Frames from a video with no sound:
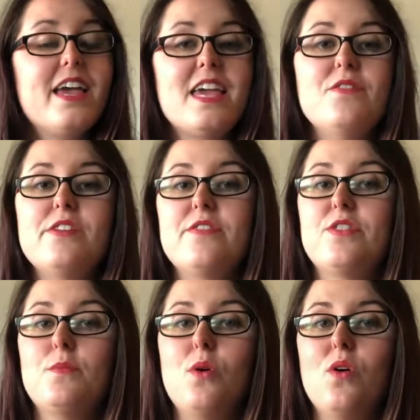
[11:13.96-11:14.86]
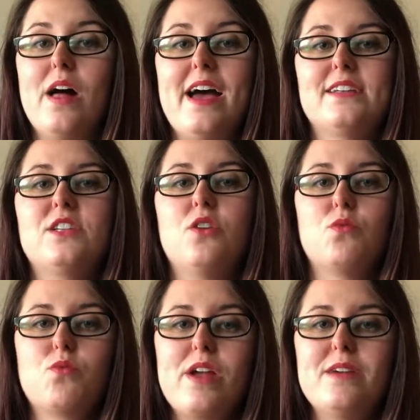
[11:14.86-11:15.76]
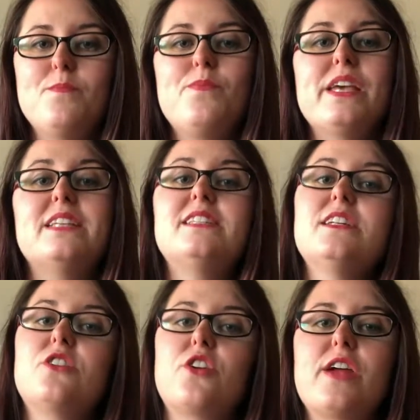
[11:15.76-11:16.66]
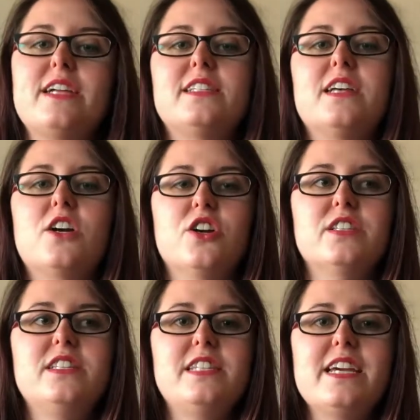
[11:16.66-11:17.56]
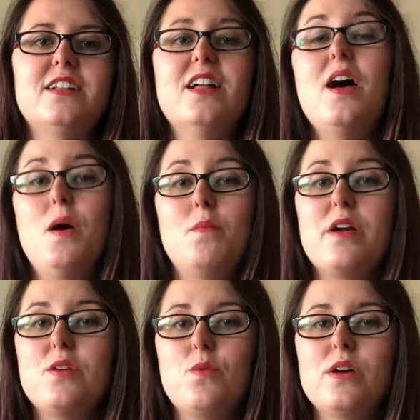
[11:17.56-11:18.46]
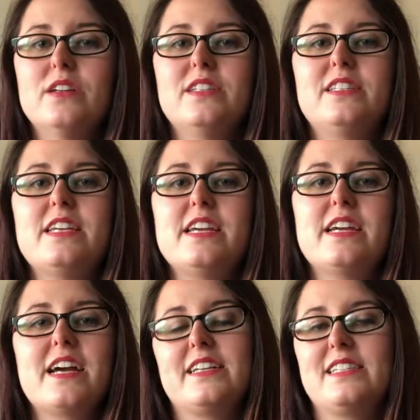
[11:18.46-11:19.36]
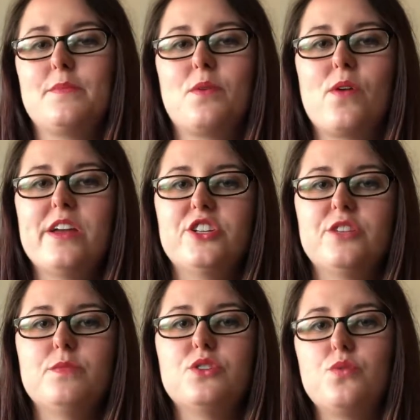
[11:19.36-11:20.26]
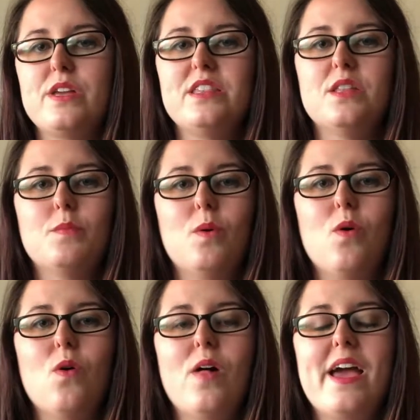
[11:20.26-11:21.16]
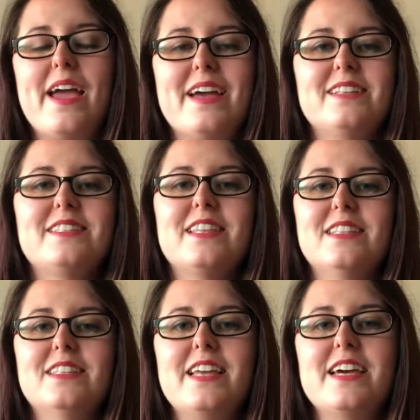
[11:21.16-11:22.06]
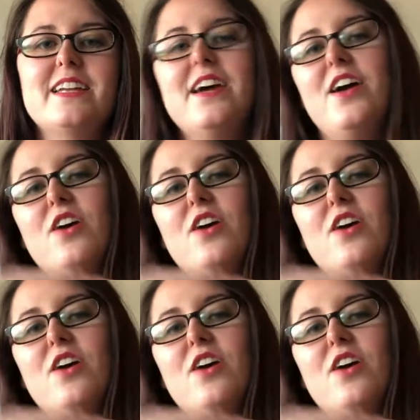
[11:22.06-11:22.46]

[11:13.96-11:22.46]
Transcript: Even if the bowl has a rim, it still creates a good seal, but you will see kind of separation between the bowl and the lid